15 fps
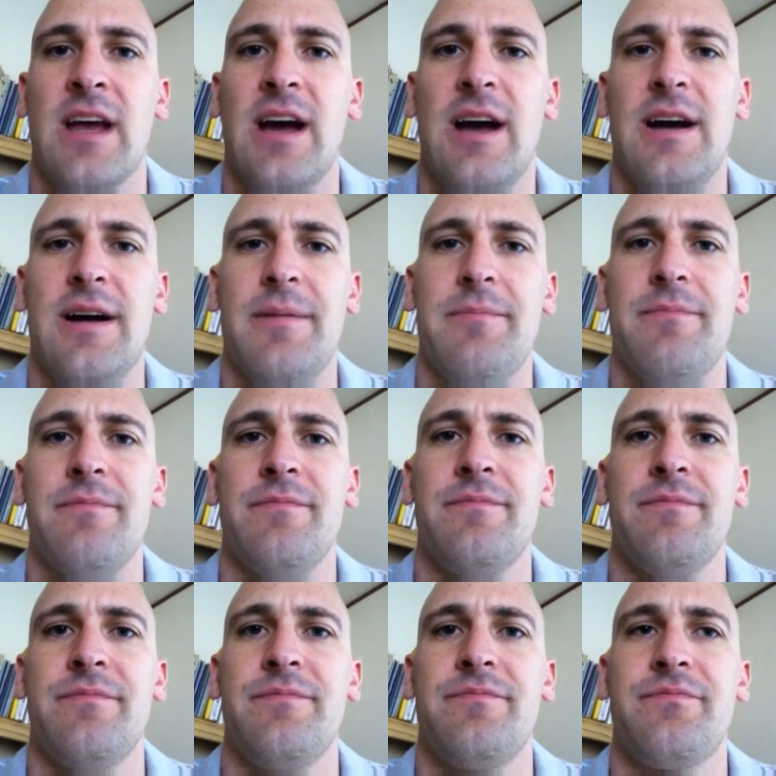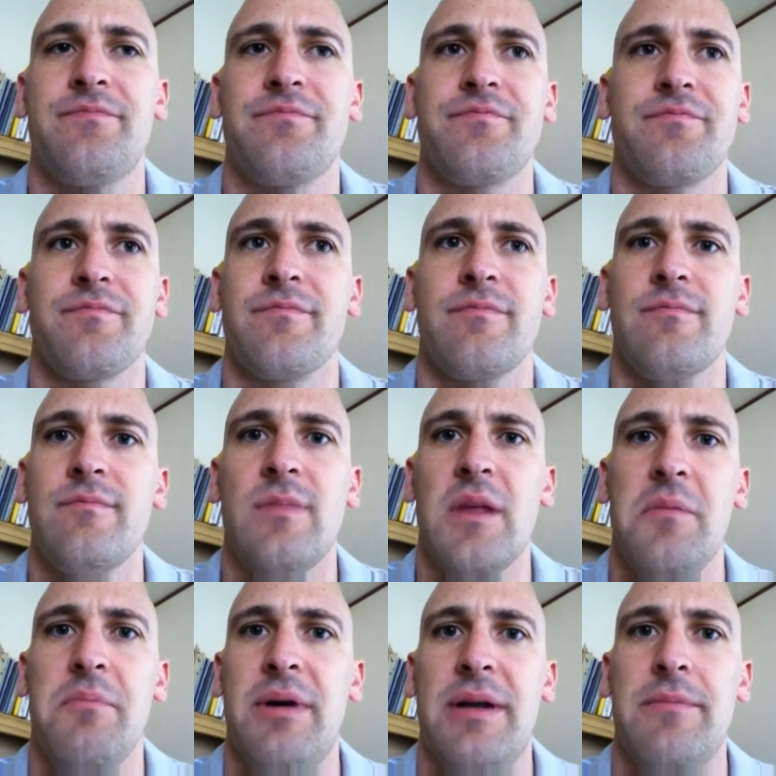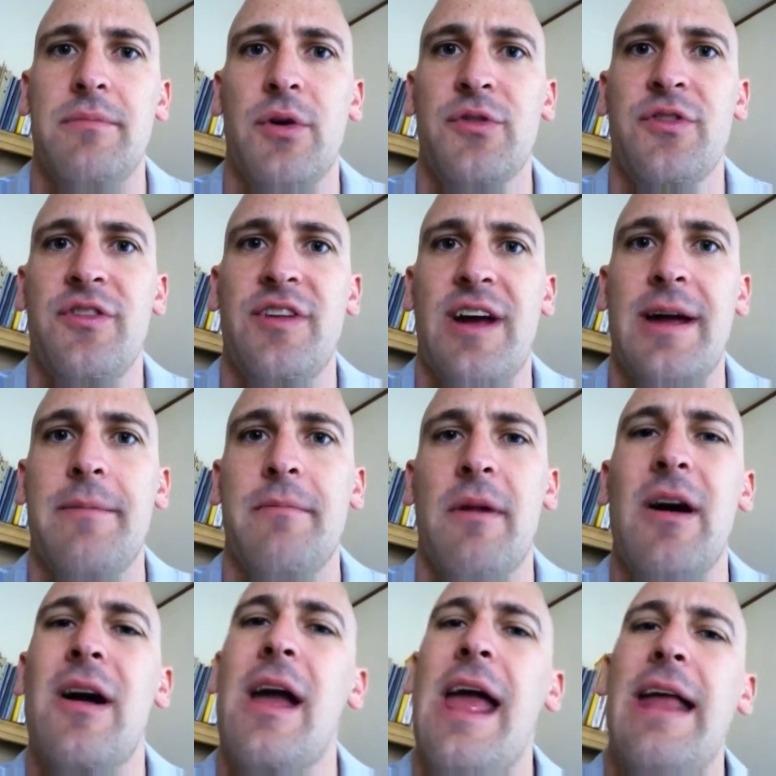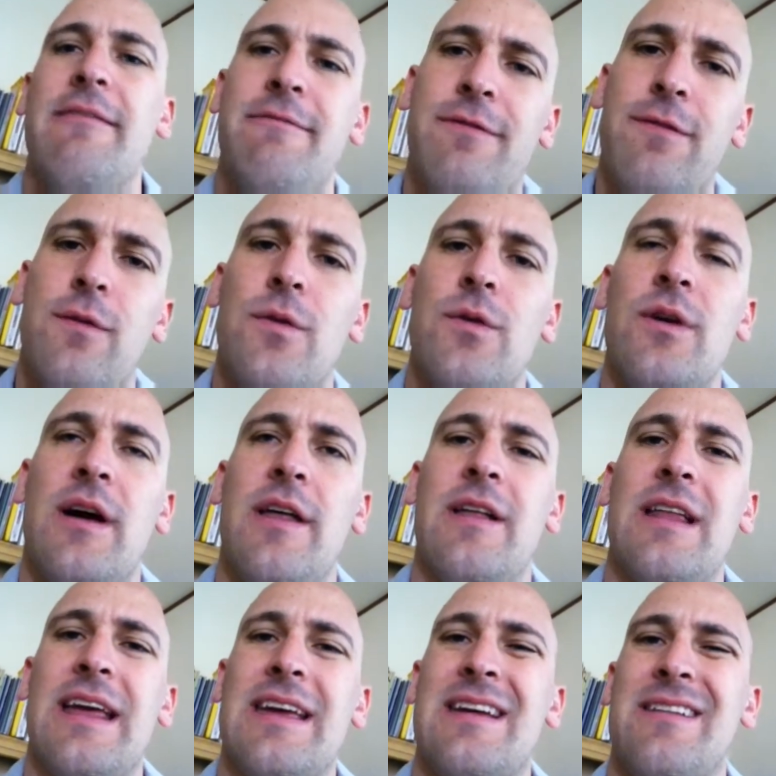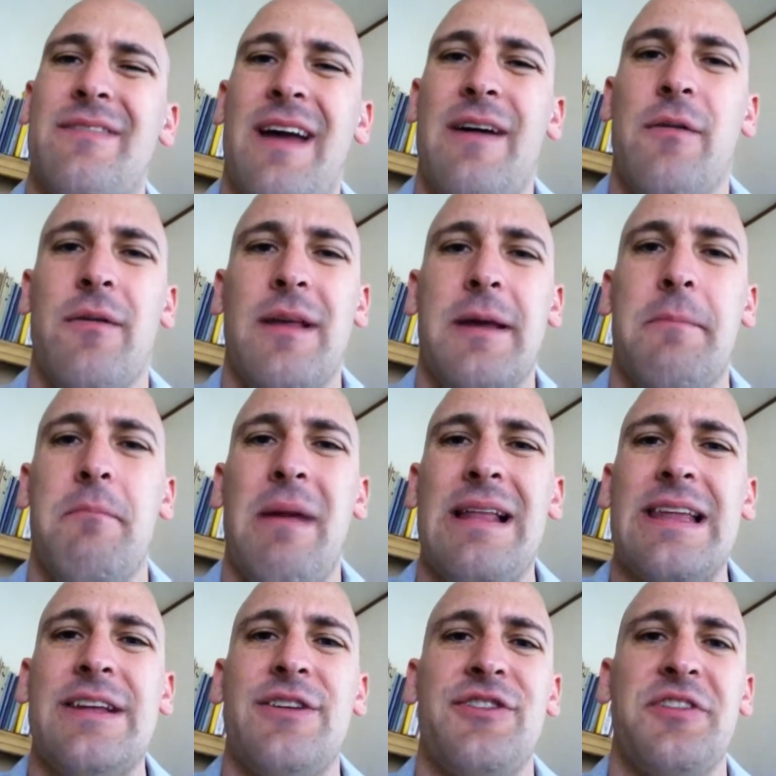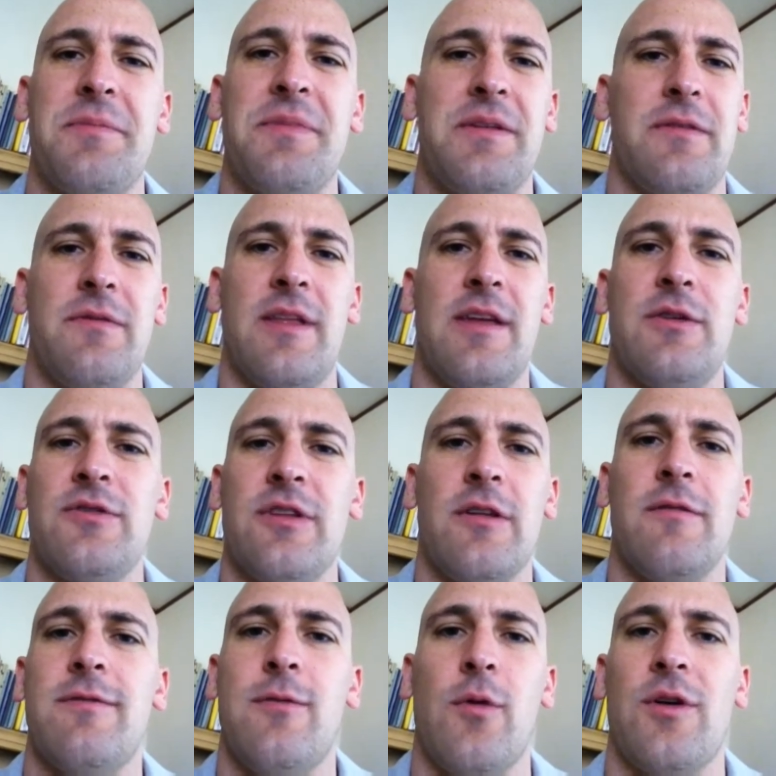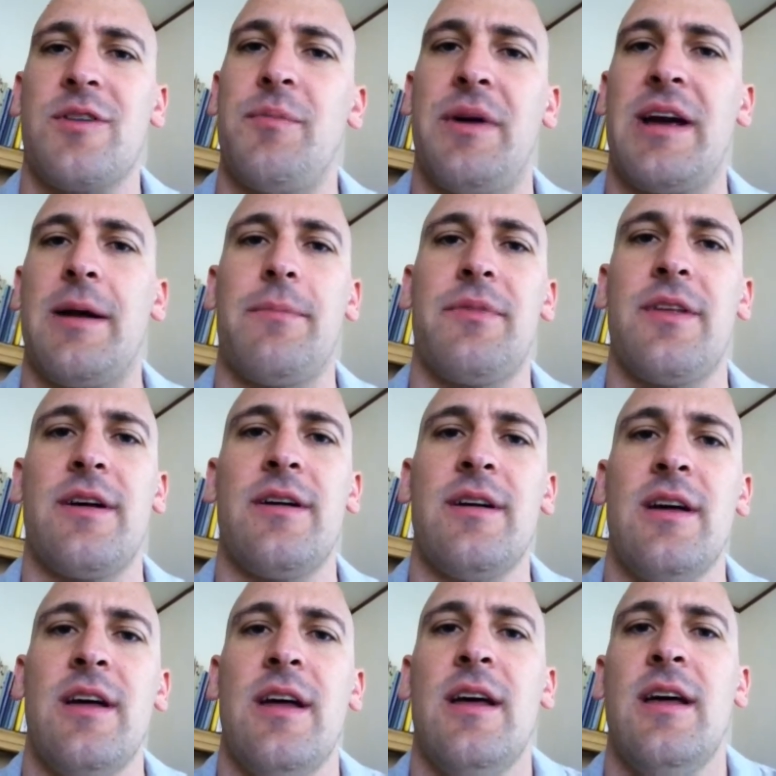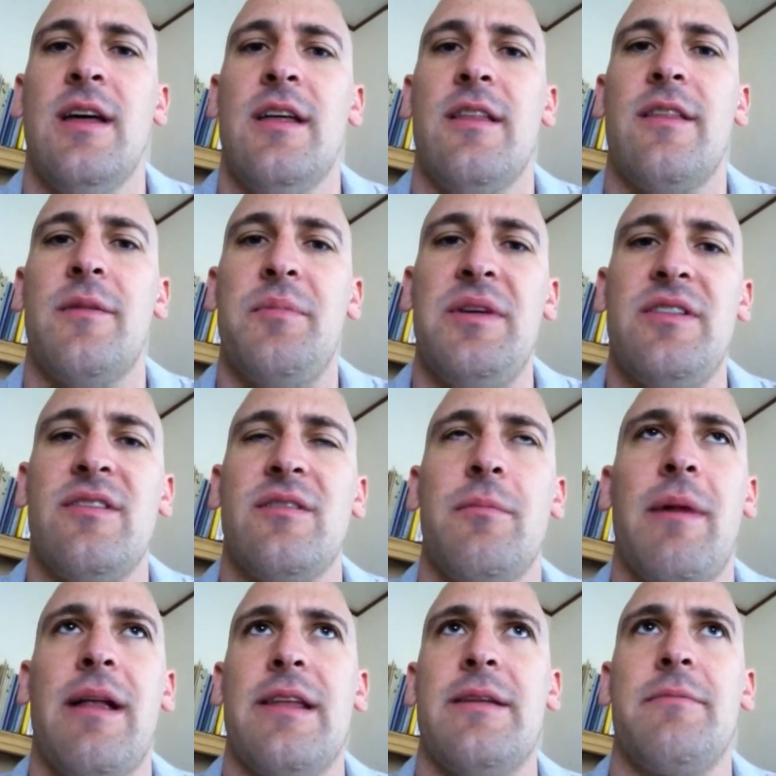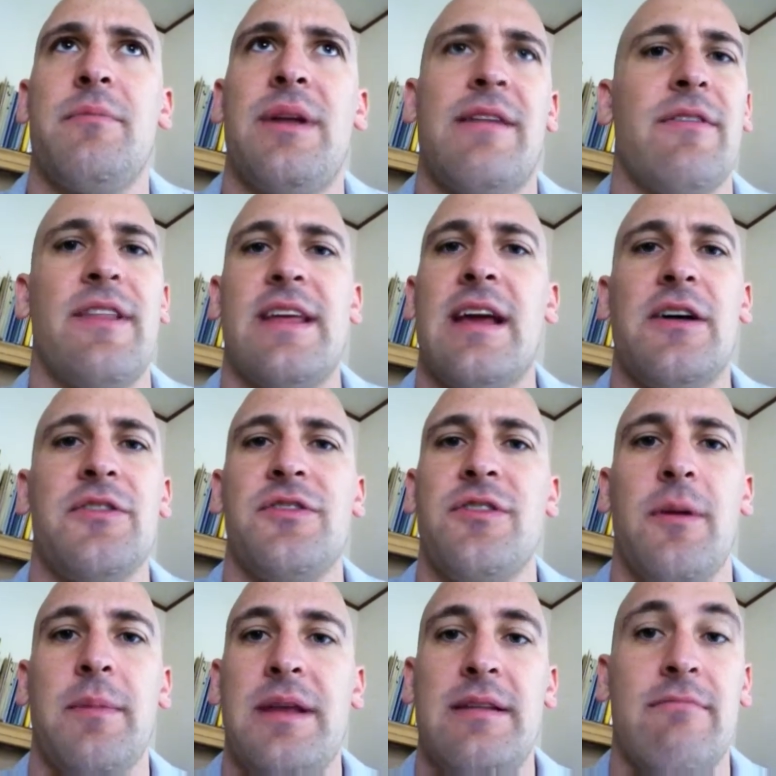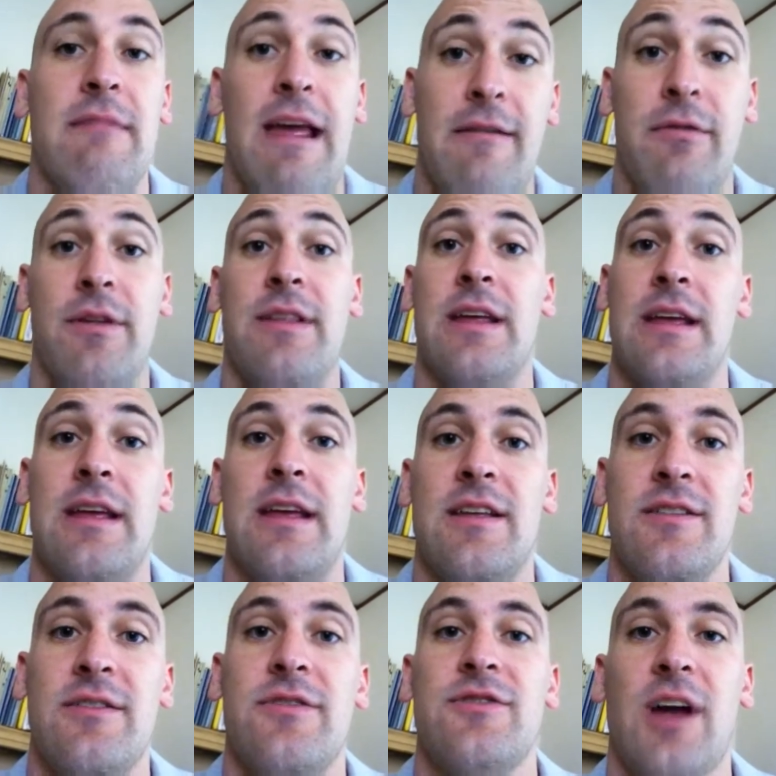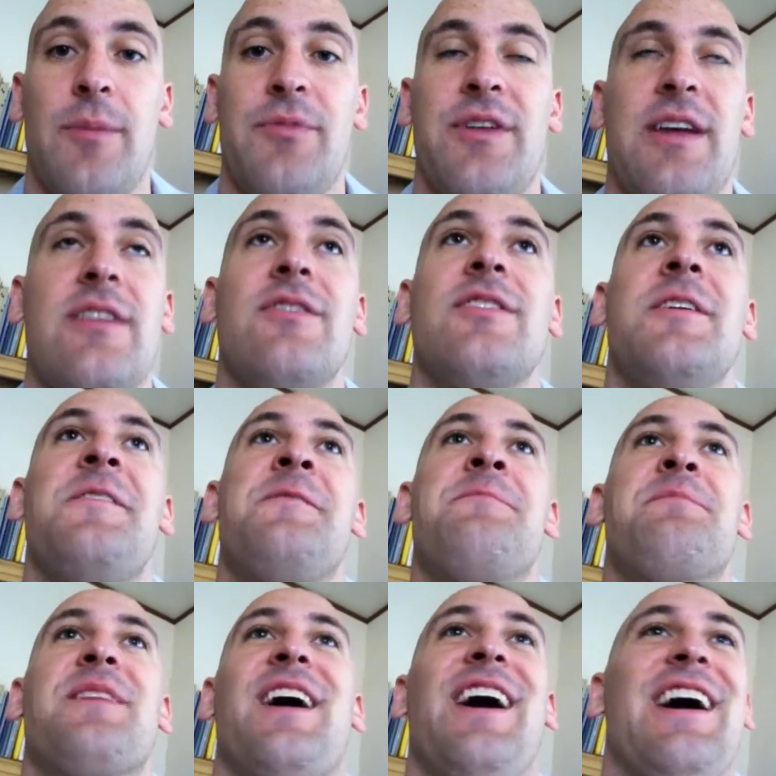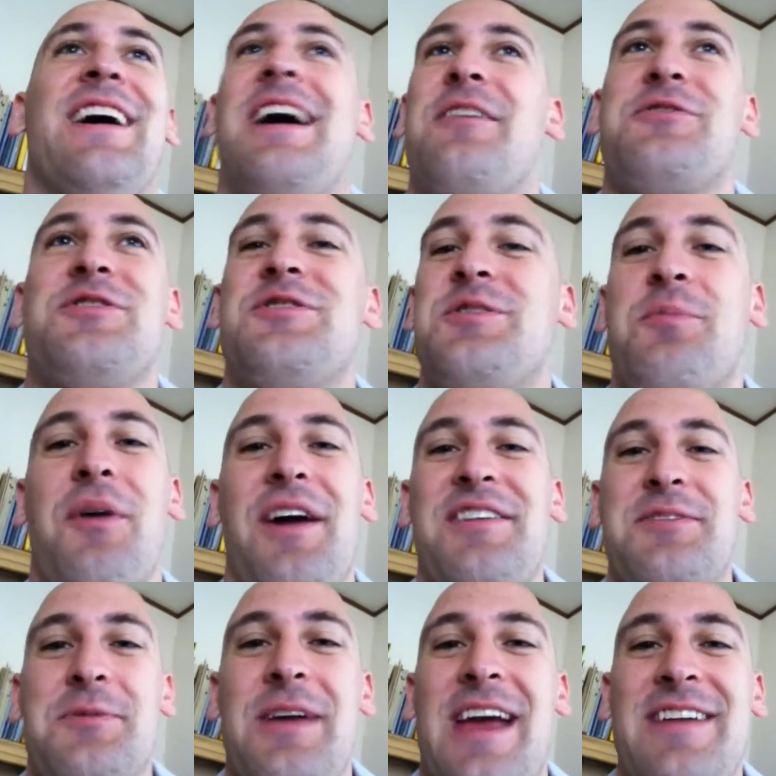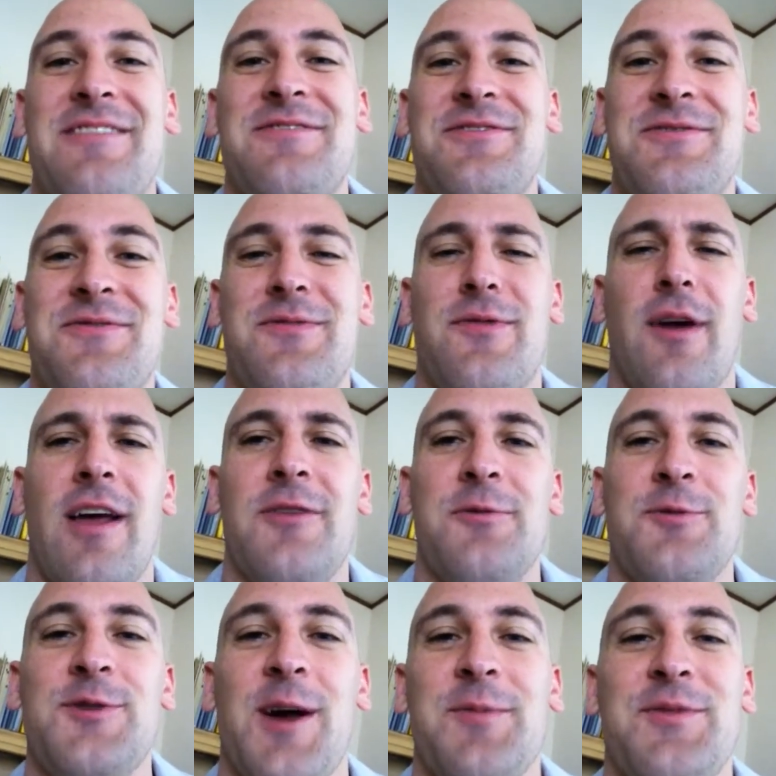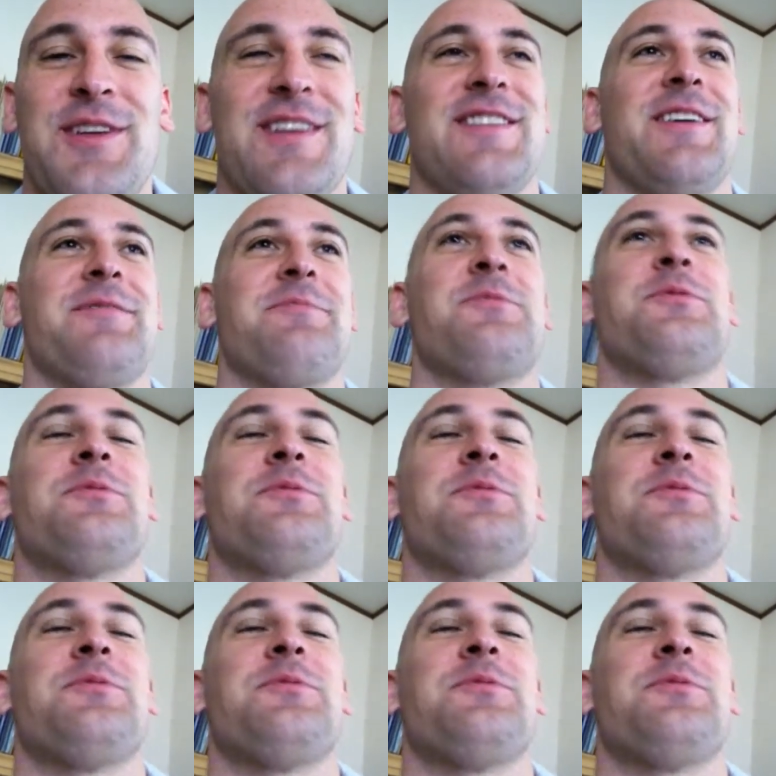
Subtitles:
But most of the time, and fruit, if I have melon or something, they use a little fork to pick up the pieces of melon. But everything else, everything is chopsticks. I was just surprised that we had fries with chopsticks. That